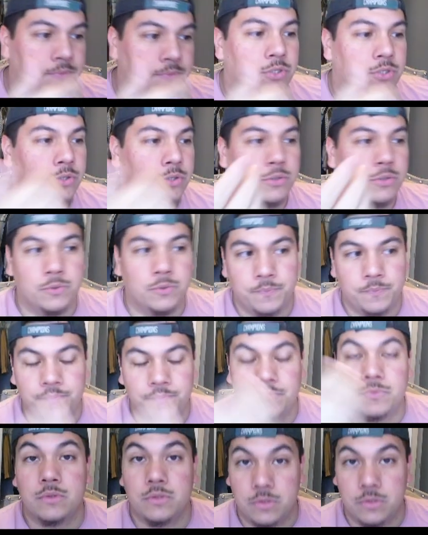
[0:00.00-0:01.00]
So
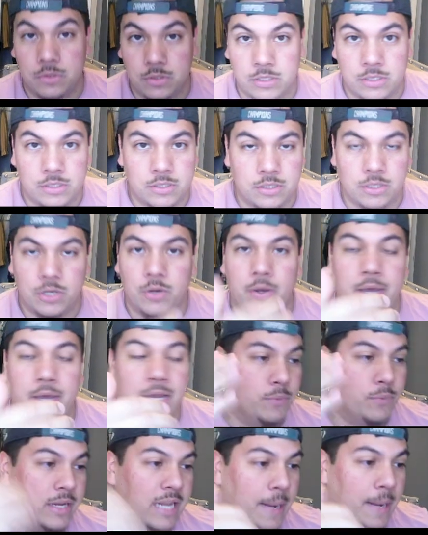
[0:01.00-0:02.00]
just to go ahead
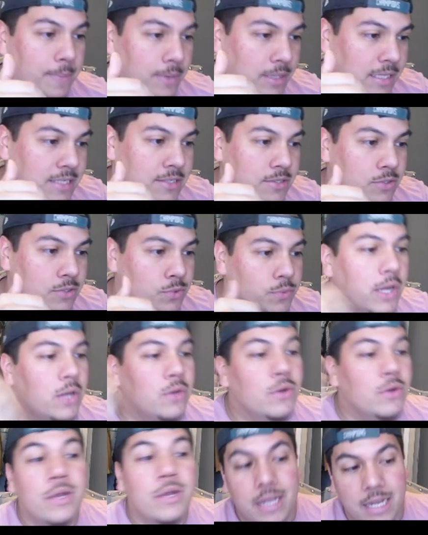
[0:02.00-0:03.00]
and recap release as
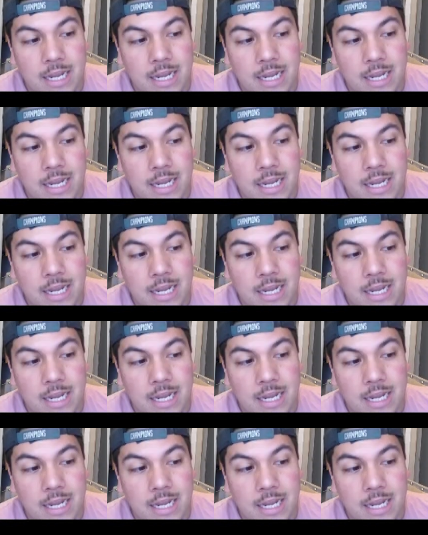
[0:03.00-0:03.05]
well,